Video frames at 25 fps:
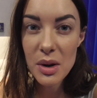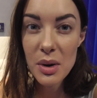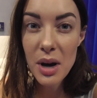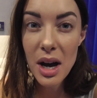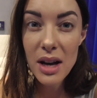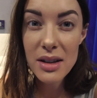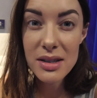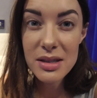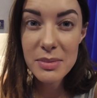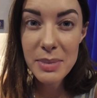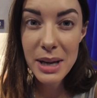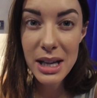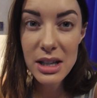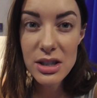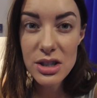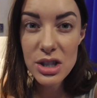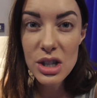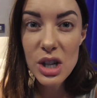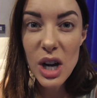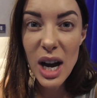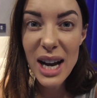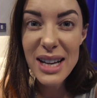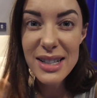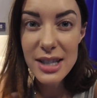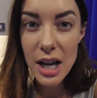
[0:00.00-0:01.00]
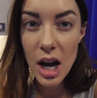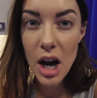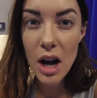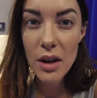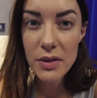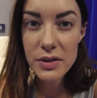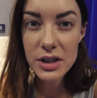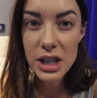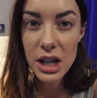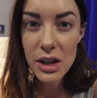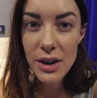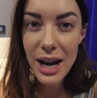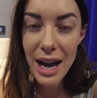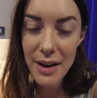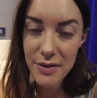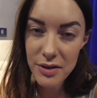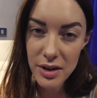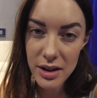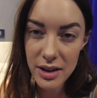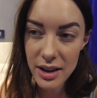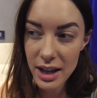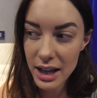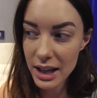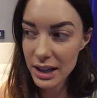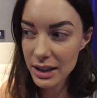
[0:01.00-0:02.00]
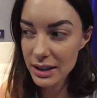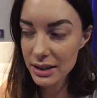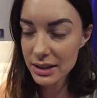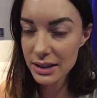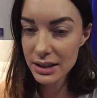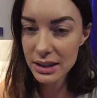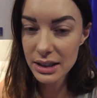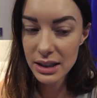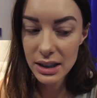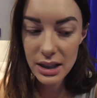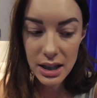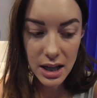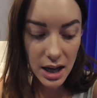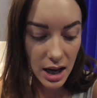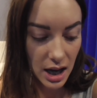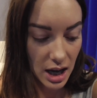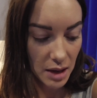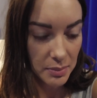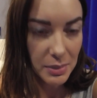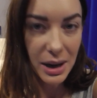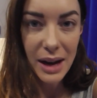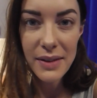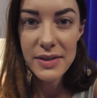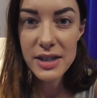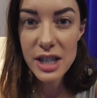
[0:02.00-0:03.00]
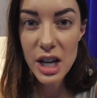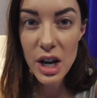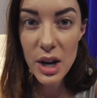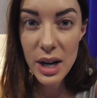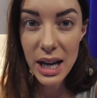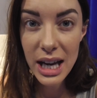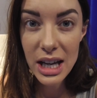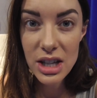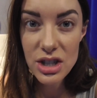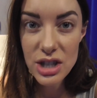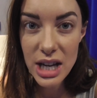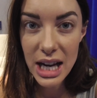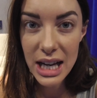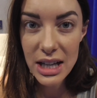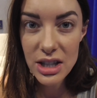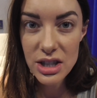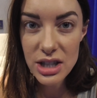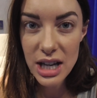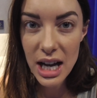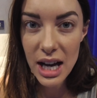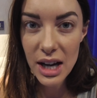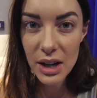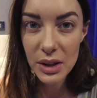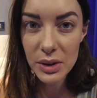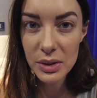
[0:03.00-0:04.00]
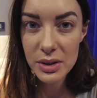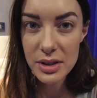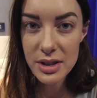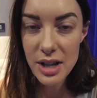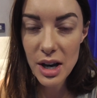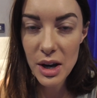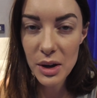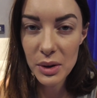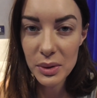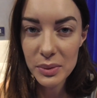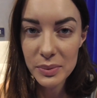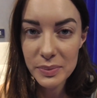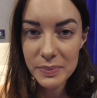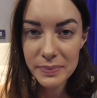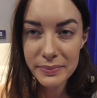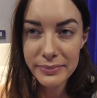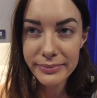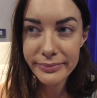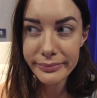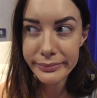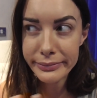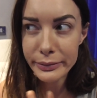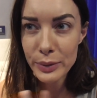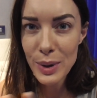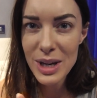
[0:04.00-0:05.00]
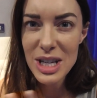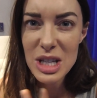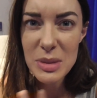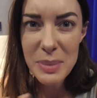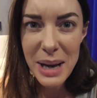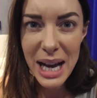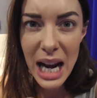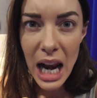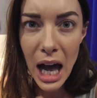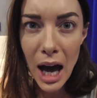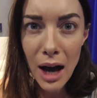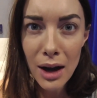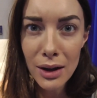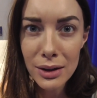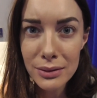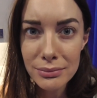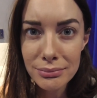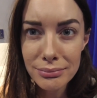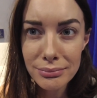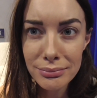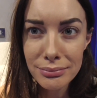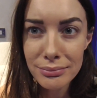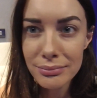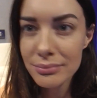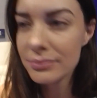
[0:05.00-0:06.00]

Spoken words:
I'll speak to you guys after and everything. I have to go and get changed now, so wish me luck.